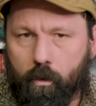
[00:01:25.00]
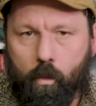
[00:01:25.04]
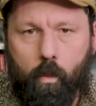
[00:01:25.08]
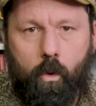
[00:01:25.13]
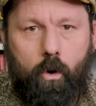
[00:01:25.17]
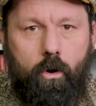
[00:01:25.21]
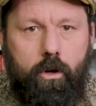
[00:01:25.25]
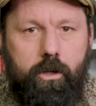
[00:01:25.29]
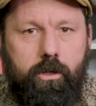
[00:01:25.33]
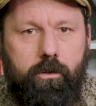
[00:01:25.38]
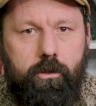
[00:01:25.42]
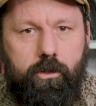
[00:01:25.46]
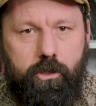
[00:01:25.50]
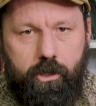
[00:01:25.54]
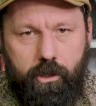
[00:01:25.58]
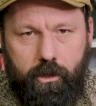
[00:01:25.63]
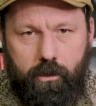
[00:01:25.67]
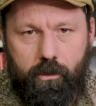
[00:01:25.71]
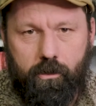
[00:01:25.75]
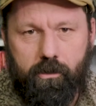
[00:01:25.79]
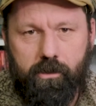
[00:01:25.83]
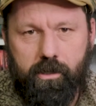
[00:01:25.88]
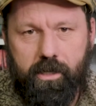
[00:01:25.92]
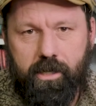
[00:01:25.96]
word you
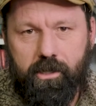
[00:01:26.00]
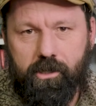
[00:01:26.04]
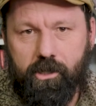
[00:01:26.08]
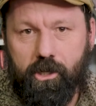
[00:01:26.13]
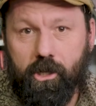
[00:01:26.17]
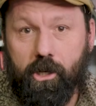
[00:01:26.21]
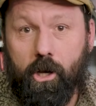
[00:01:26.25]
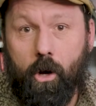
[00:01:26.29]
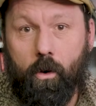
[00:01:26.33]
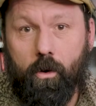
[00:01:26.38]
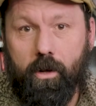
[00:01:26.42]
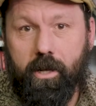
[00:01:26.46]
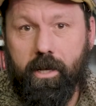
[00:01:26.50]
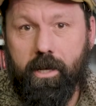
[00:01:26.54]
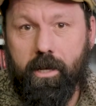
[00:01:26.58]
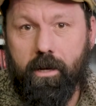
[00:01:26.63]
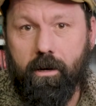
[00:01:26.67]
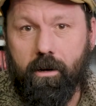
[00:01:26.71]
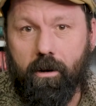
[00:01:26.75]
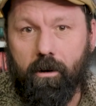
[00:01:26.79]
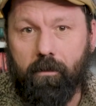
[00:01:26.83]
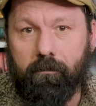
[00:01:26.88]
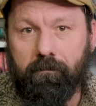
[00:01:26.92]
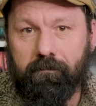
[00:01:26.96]
choose needs to go
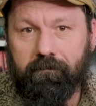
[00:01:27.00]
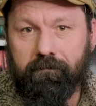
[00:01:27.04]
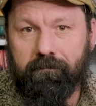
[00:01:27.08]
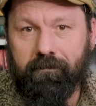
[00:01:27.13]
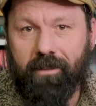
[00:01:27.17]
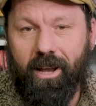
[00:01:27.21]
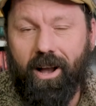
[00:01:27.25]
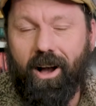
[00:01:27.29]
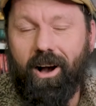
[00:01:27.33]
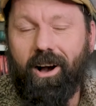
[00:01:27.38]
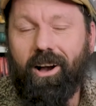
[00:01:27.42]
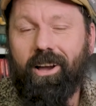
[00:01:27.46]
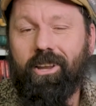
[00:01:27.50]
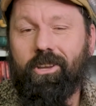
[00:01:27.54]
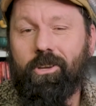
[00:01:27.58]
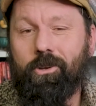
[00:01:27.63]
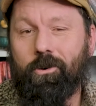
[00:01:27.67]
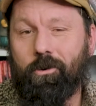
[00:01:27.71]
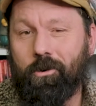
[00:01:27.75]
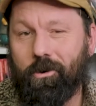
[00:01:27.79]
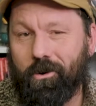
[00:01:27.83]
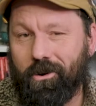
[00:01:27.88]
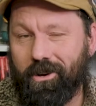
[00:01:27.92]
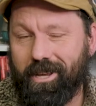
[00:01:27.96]
here on your